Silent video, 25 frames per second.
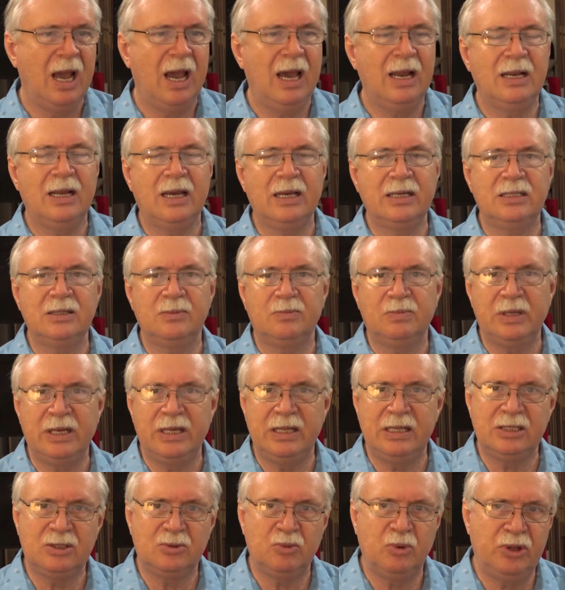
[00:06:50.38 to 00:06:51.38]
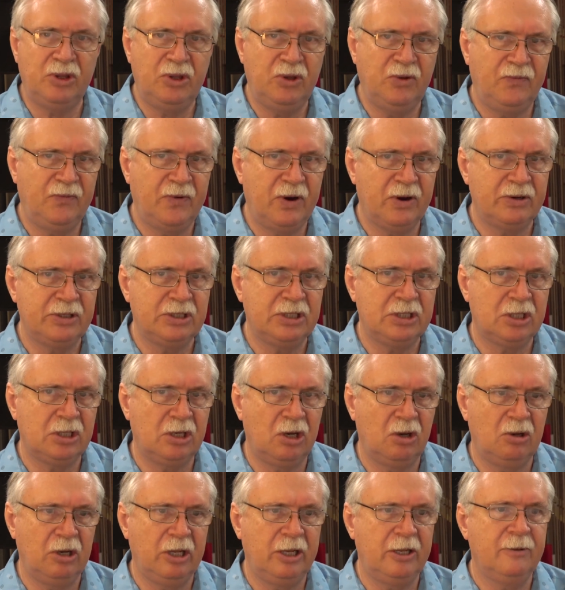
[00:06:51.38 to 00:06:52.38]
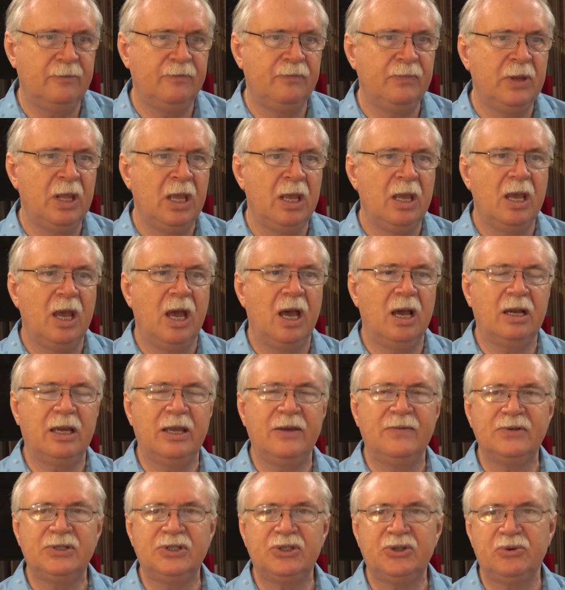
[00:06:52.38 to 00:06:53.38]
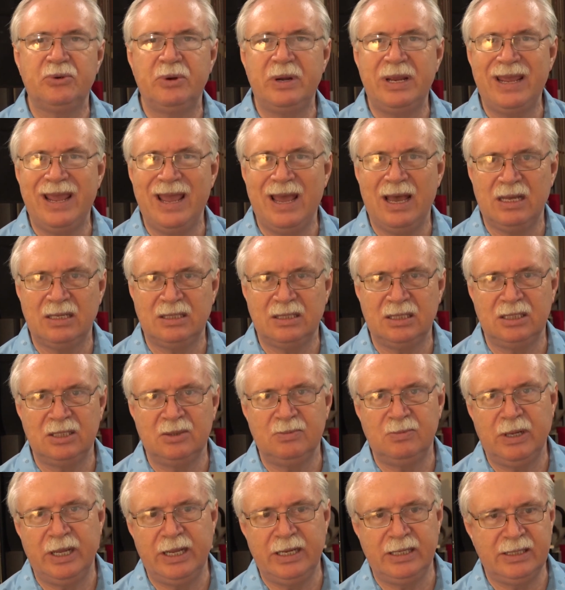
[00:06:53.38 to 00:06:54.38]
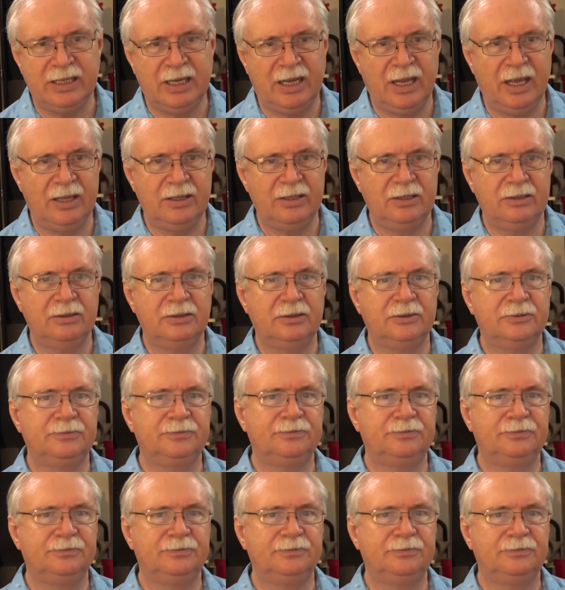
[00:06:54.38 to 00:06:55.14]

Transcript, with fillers: I'd like to play this with you very slowly. I'll give us three counts. Let's play it together.